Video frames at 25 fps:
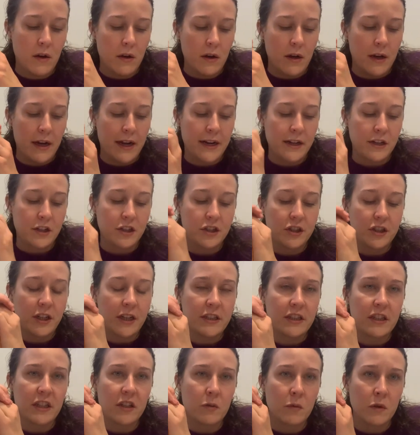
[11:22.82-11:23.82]
and
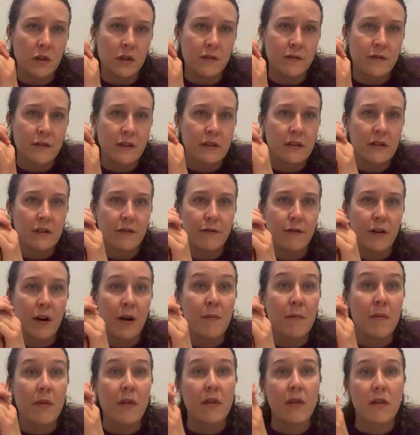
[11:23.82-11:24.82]
exchanging wool
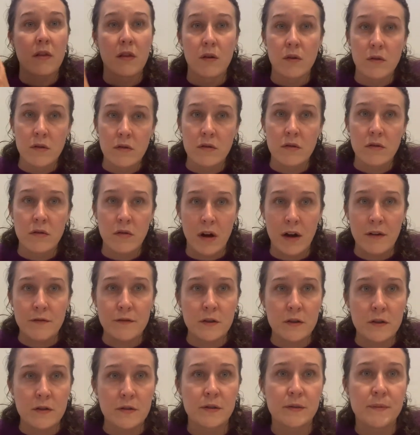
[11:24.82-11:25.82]
from local
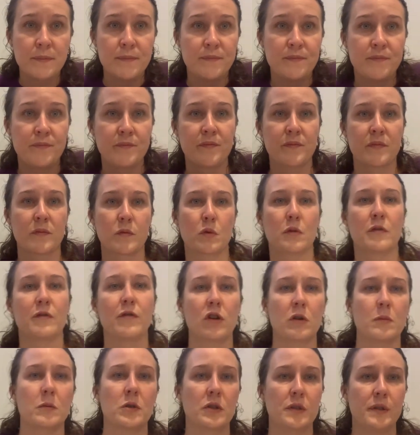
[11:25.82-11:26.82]
crofters or
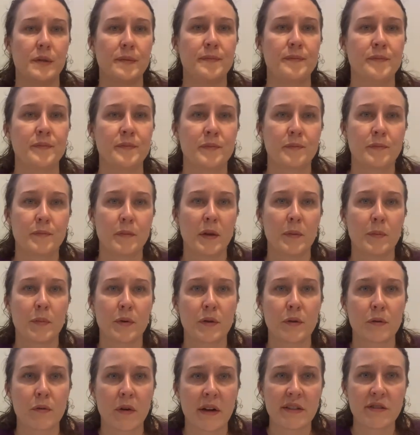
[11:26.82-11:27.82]
farmers, people
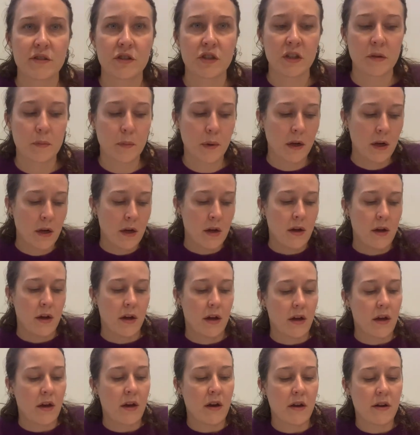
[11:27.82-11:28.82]
who raise sheep,
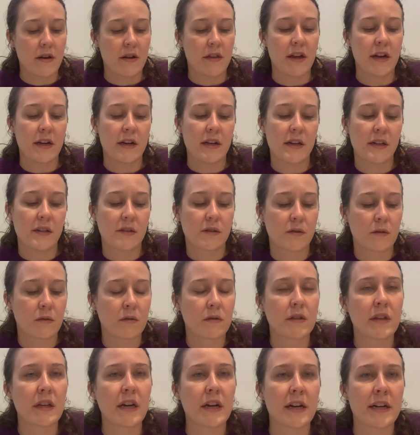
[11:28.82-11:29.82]
and then he
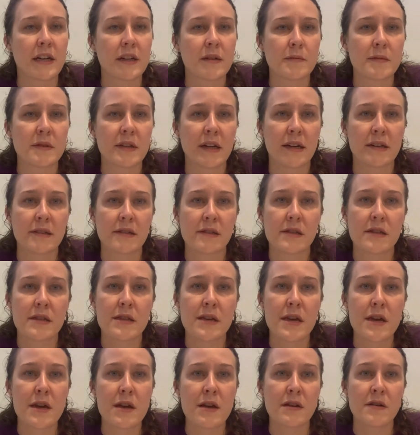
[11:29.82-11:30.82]
sold the items as
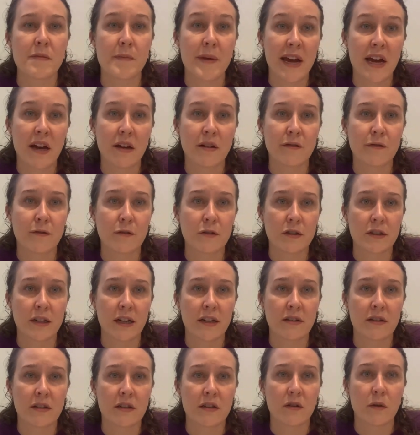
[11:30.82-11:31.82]
the demand for
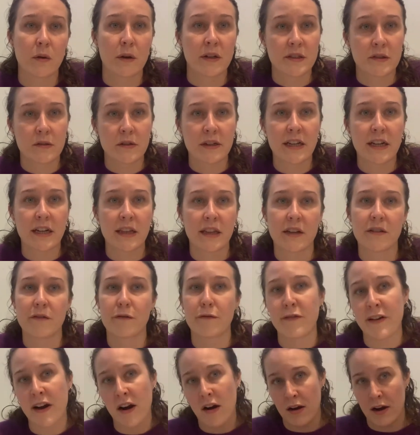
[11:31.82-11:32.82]
Shetland hosiery and then
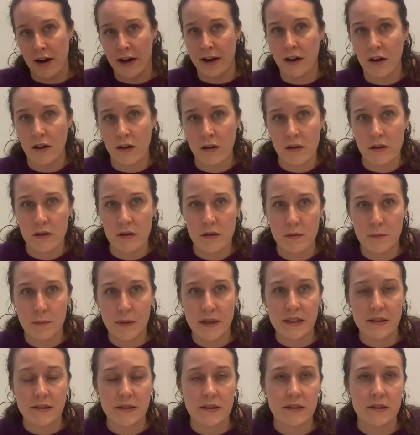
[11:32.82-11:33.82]
Fair Isle
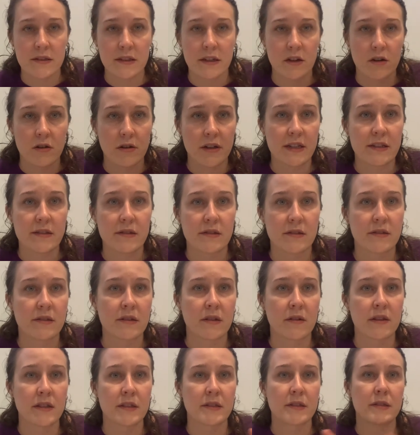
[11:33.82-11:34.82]
pieces increased.
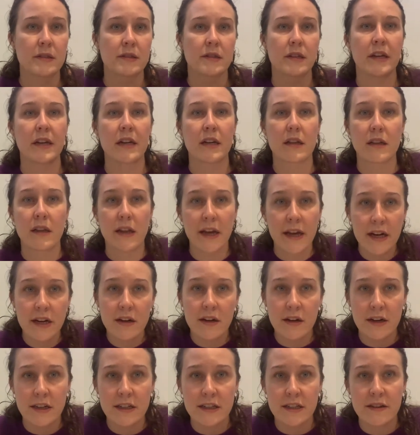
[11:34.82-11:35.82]
So this is like late
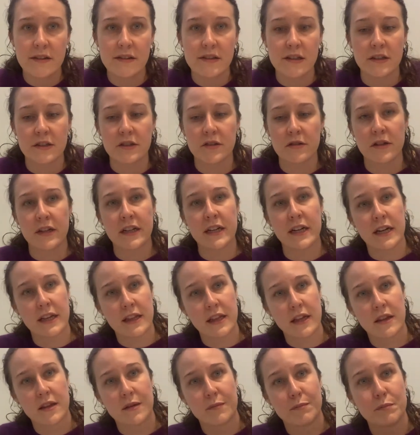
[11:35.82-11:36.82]
19th century, and
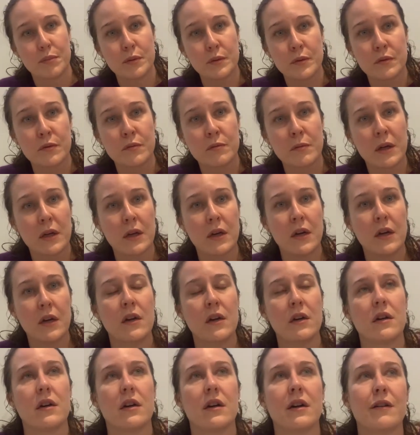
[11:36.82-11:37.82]
then the boom
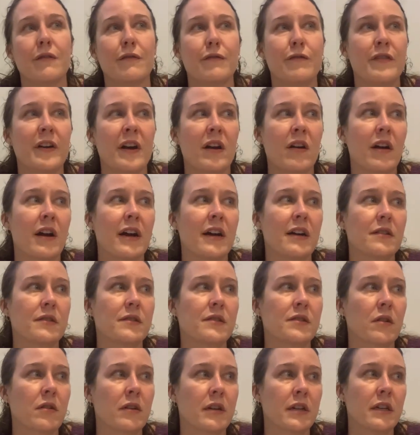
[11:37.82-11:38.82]
of Fair Isle
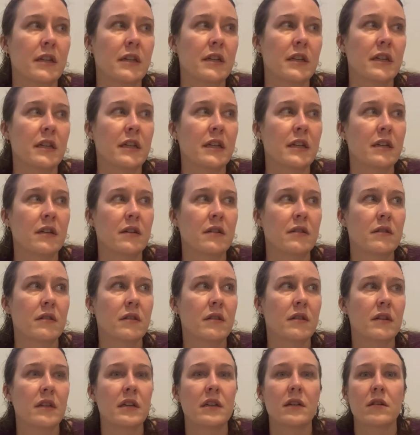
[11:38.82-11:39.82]
started in
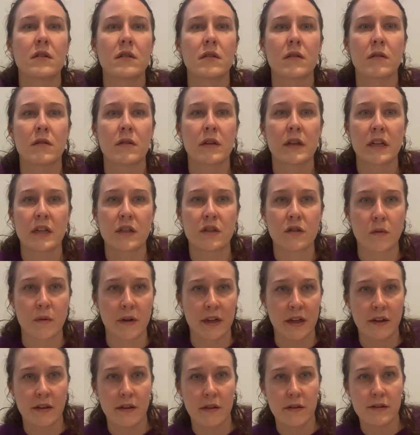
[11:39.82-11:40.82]
the early
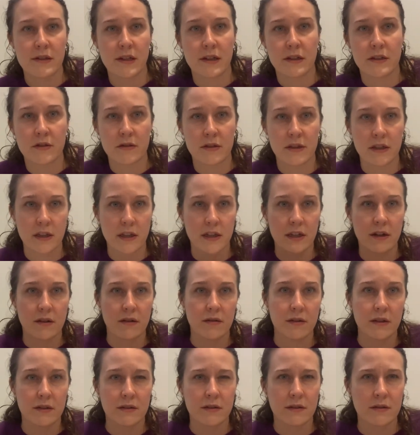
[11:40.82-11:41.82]
20th century, like
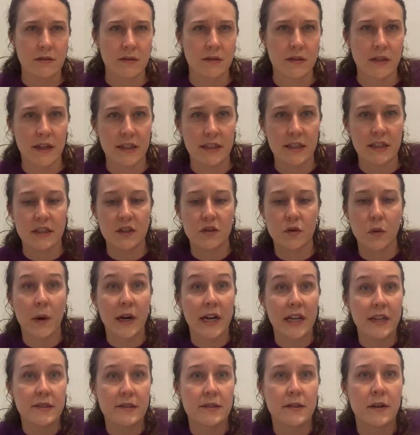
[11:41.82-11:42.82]
around the
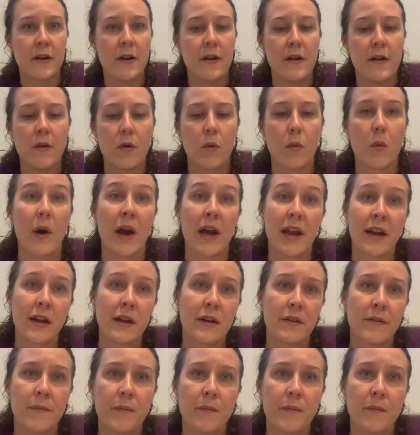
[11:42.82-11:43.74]
1920s, when